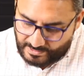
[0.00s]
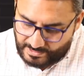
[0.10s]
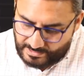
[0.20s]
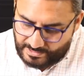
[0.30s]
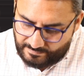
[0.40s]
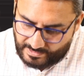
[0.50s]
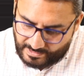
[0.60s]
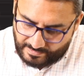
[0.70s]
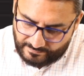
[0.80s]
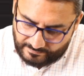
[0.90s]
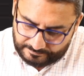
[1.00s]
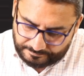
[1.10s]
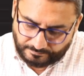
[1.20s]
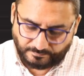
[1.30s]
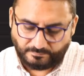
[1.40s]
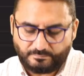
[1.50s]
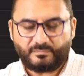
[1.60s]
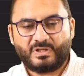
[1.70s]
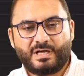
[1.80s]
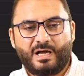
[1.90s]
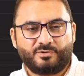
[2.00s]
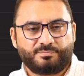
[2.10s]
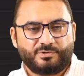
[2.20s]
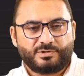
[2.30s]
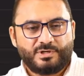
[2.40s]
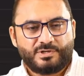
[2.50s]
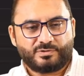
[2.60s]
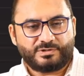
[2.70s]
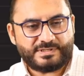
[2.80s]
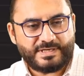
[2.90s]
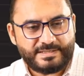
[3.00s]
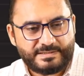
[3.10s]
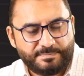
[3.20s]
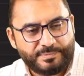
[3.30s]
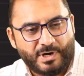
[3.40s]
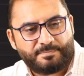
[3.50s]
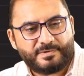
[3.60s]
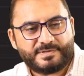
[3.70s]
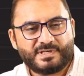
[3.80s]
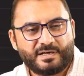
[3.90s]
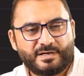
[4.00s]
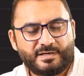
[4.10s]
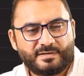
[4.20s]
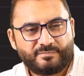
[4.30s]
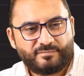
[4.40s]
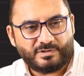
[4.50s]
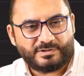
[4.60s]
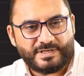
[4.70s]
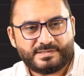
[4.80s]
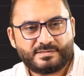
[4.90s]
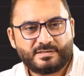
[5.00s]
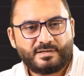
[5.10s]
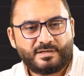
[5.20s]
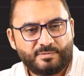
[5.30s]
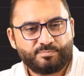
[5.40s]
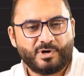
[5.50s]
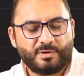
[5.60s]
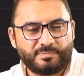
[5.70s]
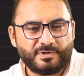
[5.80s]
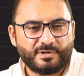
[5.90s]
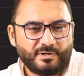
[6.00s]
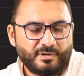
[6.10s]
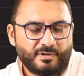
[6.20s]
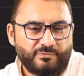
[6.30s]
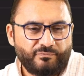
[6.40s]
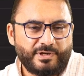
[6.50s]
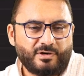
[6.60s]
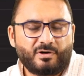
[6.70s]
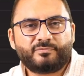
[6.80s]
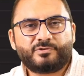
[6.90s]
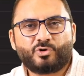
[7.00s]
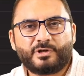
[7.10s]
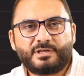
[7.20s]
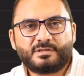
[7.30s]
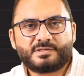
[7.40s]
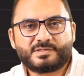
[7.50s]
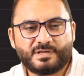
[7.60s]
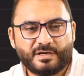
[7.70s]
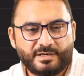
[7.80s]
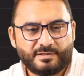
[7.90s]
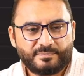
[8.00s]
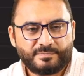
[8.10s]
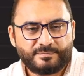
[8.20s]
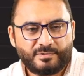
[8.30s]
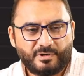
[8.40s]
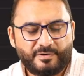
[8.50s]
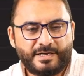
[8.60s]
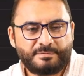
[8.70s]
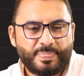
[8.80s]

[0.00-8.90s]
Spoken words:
And then we have the output. So this is the proper circuit for this improper way of drawing circuit. All right.